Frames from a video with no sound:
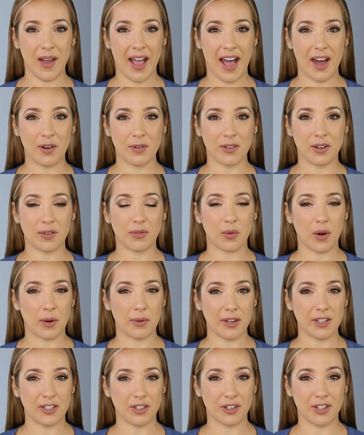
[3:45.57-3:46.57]

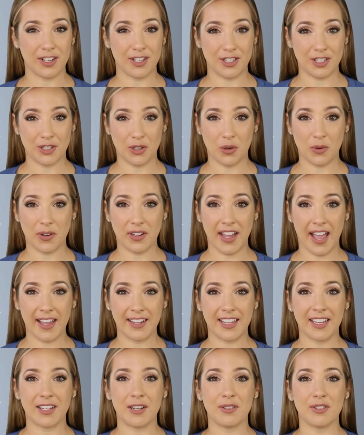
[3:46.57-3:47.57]
outperforming traditional
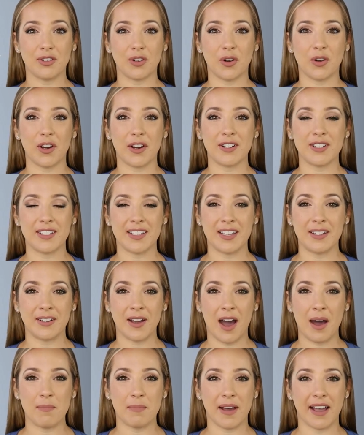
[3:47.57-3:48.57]
PID controllers in
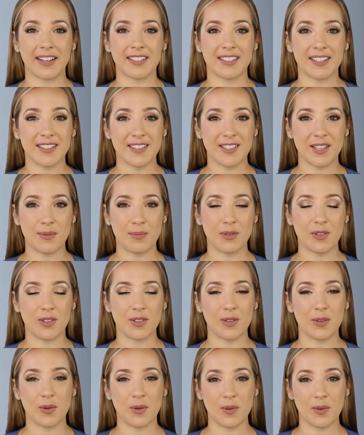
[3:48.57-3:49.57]
complex systems.